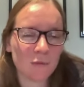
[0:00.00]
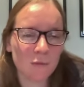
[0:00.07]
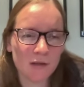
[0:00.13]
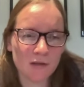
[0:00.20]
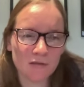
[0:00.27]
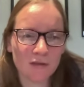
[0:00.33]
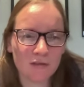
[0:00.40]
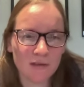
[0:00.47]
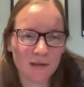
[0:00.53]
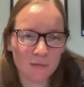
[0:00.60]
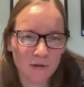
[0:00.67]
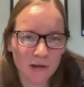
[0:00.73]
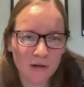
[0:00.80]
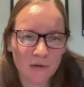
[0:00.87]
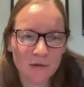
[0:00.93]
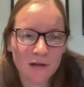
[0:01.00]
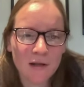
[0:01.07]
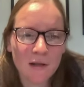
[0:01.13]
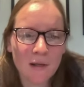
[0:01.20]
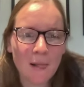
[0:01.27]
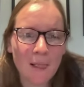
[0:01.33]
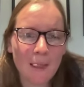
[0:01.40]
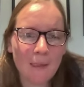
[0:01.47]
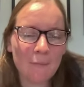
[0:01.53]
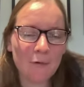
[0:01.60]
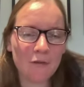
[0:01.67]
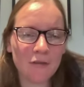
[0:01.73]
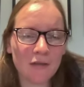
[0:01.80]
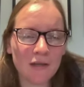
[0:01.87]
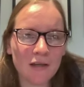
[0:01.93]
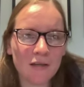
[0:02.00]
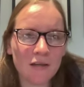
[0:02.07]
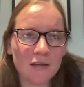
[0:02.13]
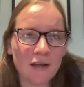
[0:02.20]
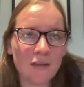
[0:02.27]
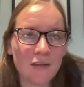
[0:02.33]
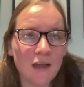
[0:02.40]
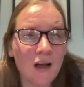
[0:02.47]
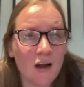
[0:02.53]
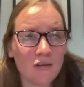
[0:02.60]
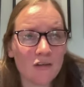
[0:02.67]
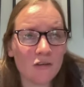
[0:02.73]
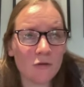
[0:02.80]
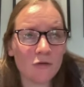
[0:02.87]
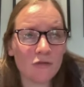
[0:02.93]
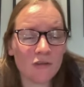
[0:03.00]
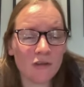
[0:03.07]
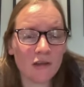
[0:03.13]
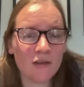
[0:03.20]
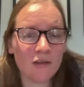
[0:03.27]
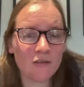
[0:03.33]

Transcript: We live in the same town, but they are close to the other